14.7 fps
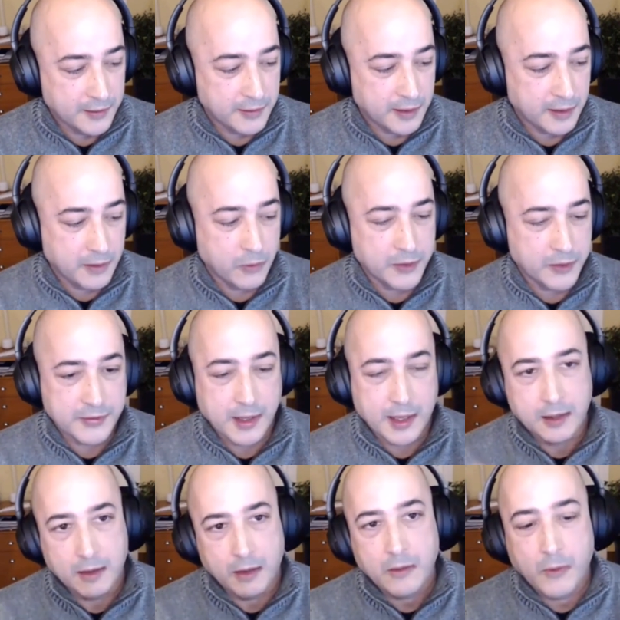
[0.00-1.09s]
that there was
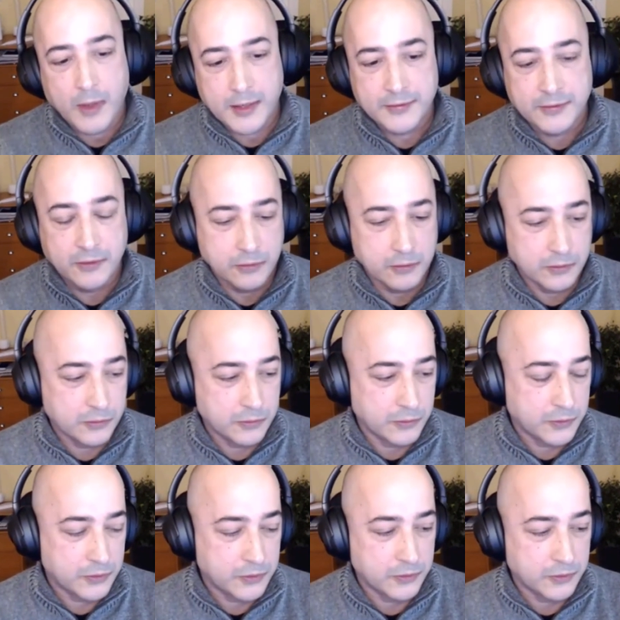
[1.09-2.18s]
another ways
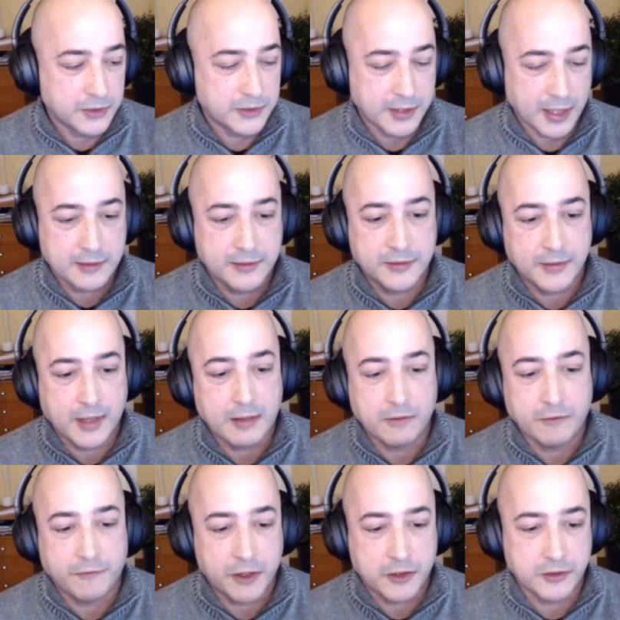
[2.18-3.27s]
to detect this kind
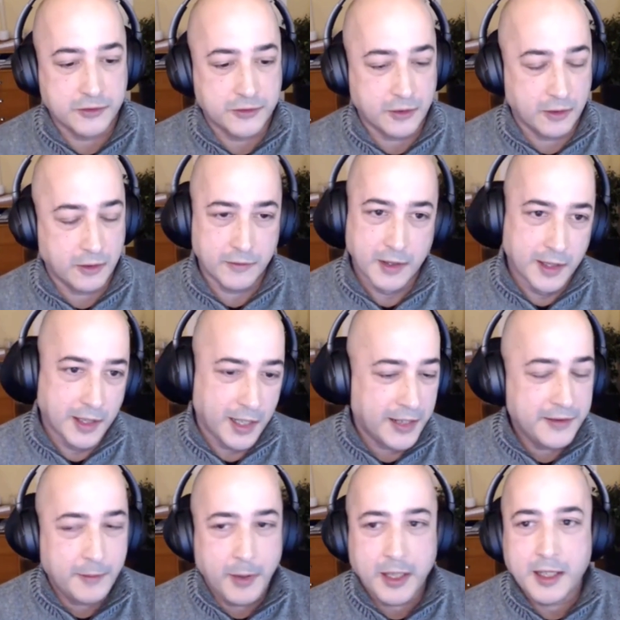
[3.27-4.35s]
of function. So at
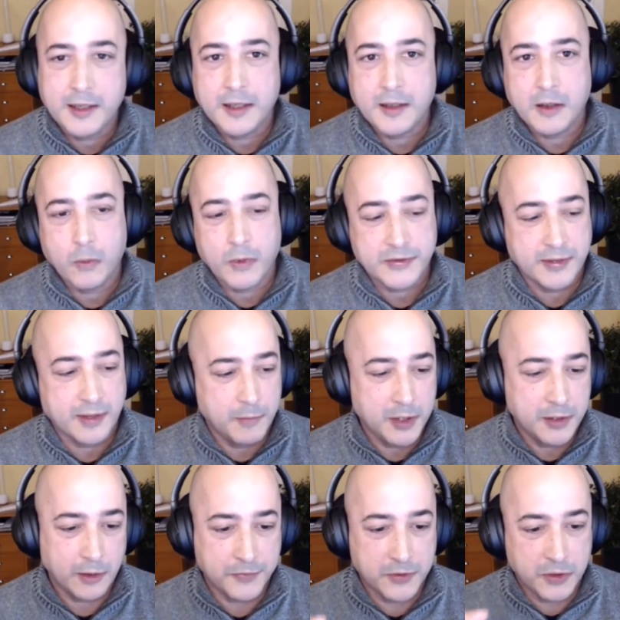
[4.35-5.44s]
the beginning, it was a
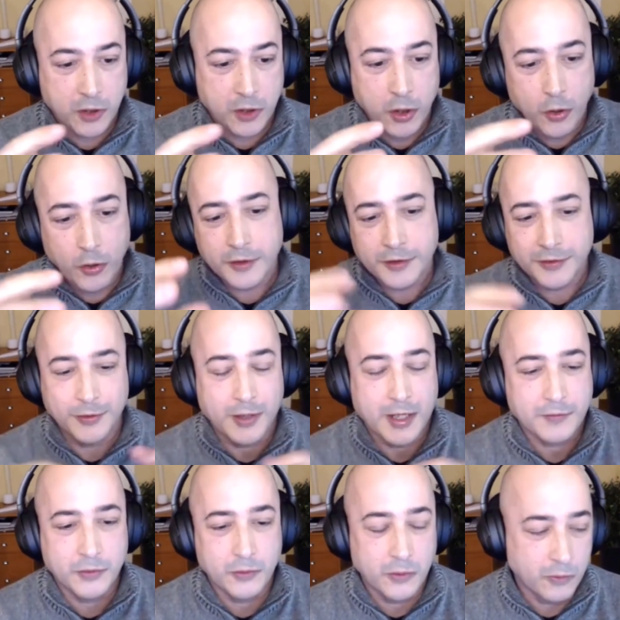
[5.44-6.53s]
bit obscure. You
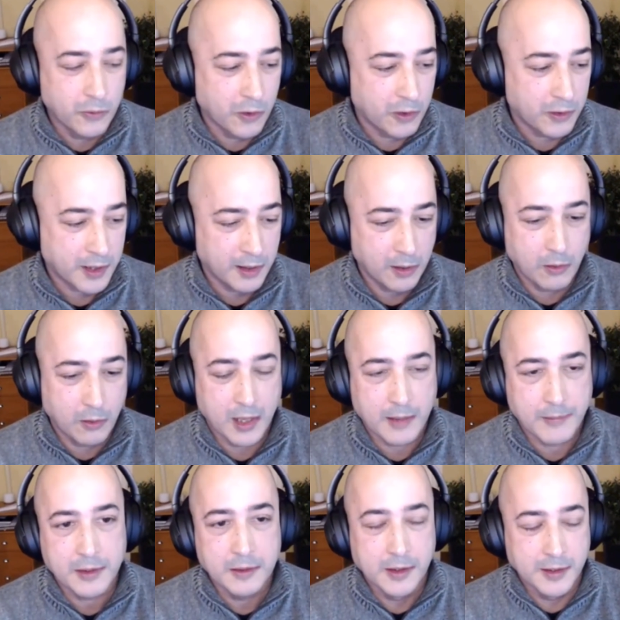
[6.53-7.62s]
had to work at low
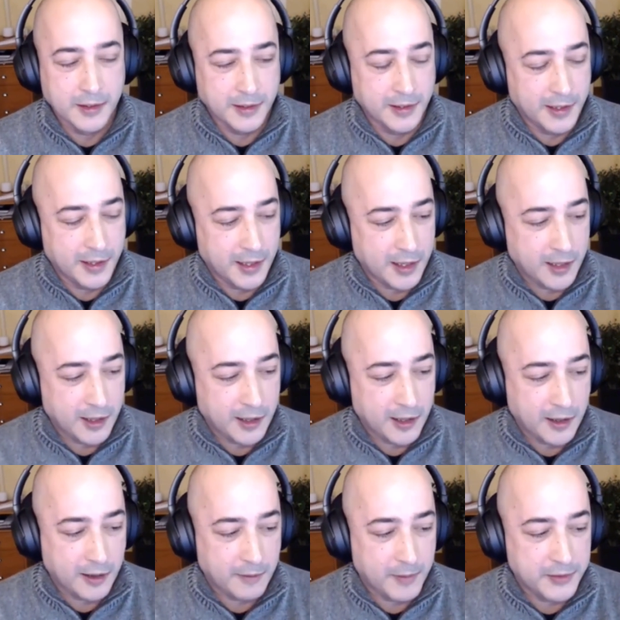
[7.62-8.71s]
level,
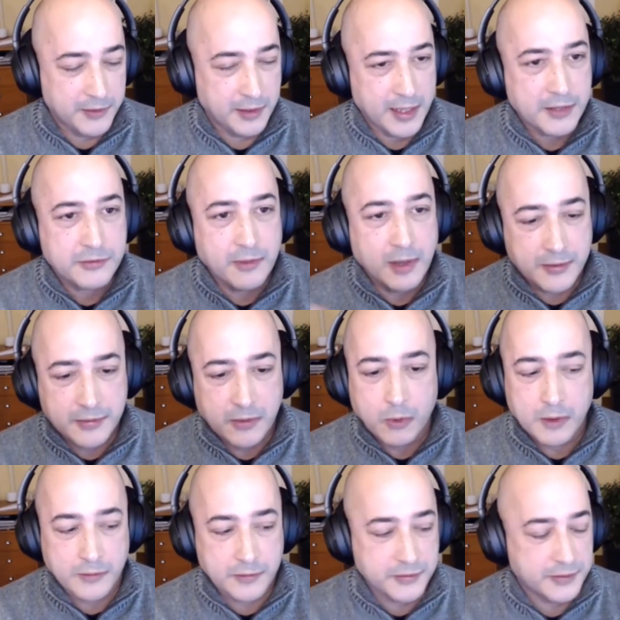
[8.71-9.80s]
but the next release
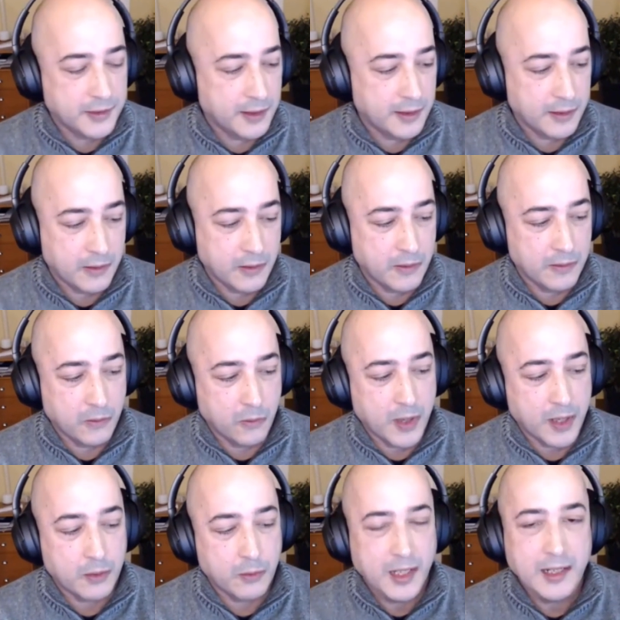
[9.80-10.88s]
were
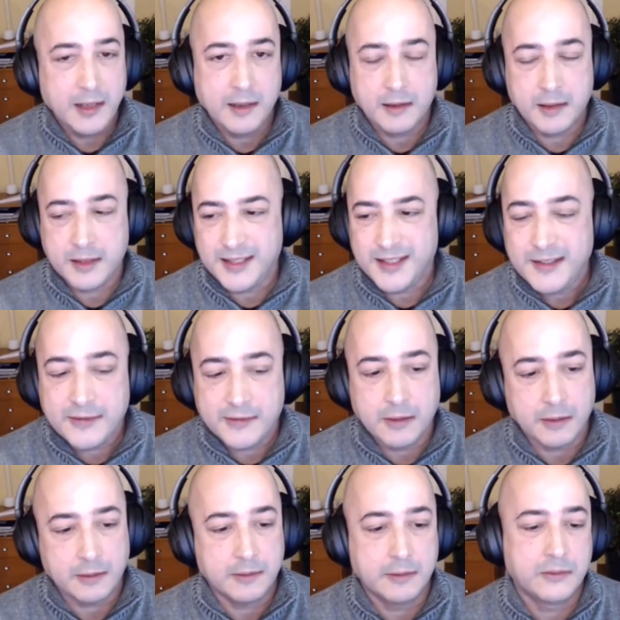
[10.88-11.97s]
really
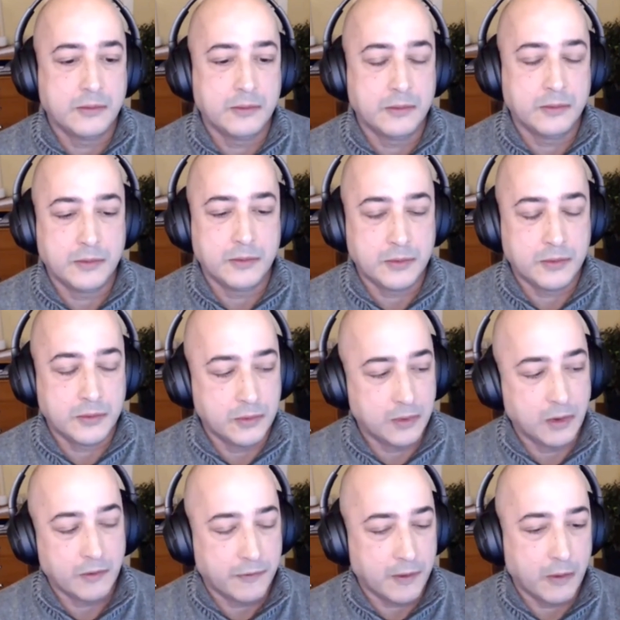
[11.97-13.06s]
easier to
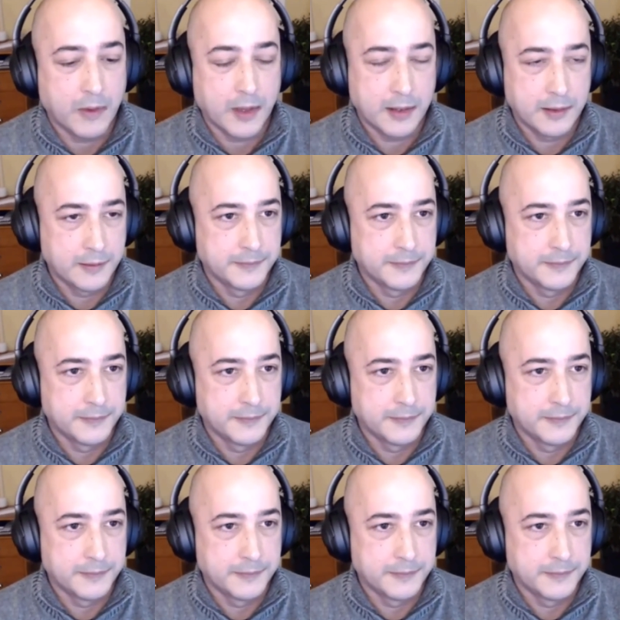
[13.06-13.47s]
go forward.